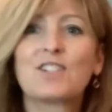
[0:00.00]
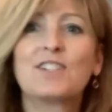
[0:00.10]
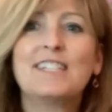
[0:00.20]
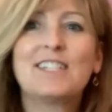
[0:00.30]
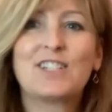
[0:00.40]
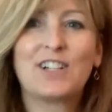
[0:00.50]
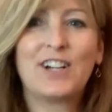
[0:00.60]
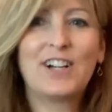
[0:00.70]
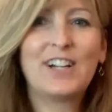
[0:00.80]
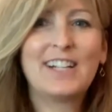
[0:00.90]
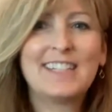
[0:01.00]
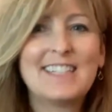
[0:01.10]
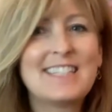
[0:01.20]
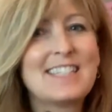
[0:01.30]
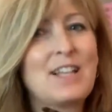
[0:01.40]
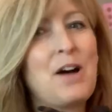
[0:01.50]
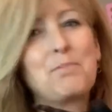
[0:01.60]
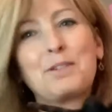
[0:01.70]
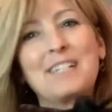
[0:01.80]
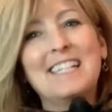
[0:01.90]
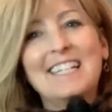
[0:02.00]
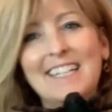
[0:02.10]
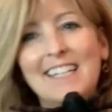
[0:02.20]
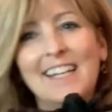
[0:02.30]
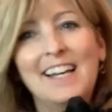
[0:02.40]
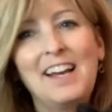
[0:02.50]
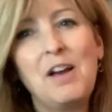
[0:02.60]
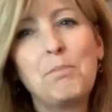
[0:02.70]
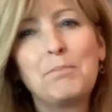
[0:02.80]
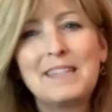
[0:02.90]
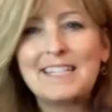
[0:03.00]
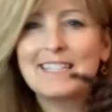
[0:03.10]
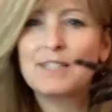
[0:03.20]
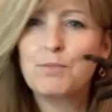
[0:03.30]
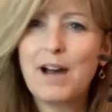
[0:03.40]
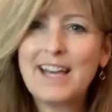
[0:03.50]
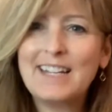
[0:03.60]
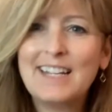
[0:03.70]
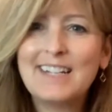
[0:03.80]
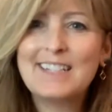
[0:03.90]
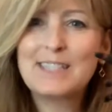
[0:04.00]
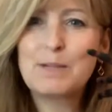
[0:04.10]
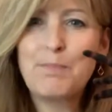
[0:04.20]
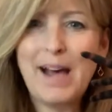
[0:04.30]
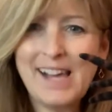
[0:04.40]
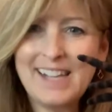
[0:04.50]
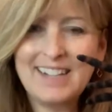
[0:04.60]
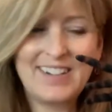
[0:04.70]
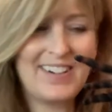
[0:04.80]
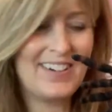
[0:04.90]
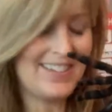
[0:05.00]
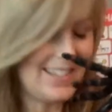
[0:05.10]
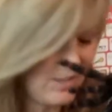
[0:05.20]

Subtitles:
creature. This is all pretend. But this is what? A spider. That's